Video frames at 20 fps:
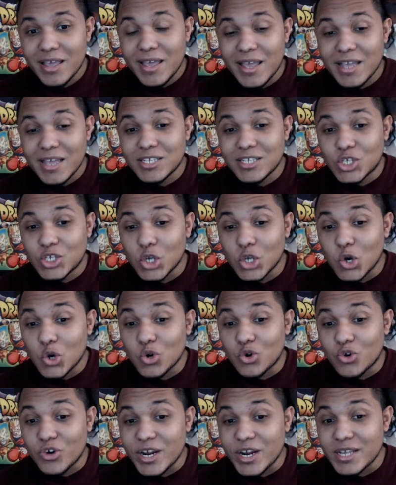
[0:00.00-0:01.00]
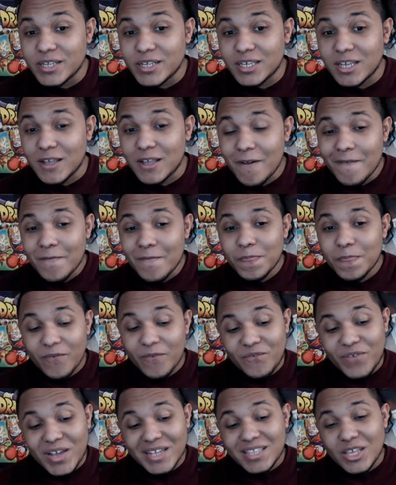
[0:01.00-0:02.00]
It's so crazy. The
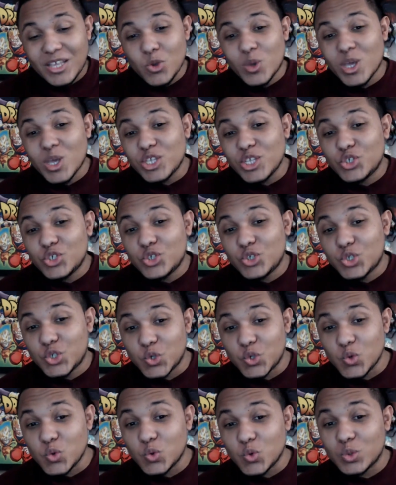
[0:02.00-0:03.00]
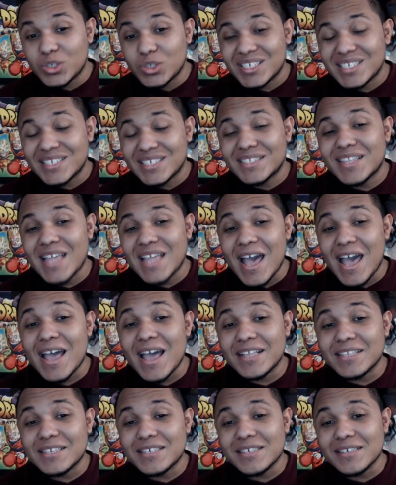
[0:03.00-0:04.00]
fact that you can choose his
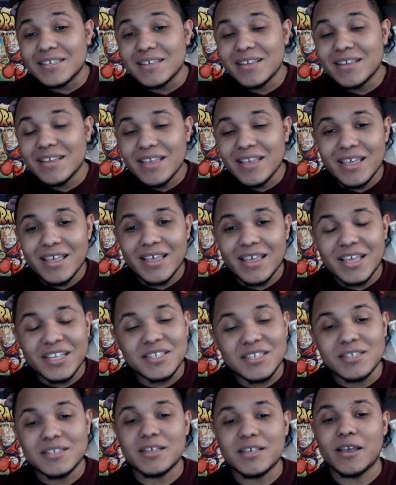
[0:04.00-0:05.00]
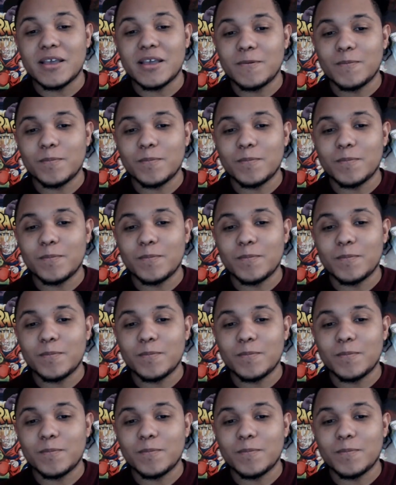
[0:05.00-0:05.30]
stats is insane.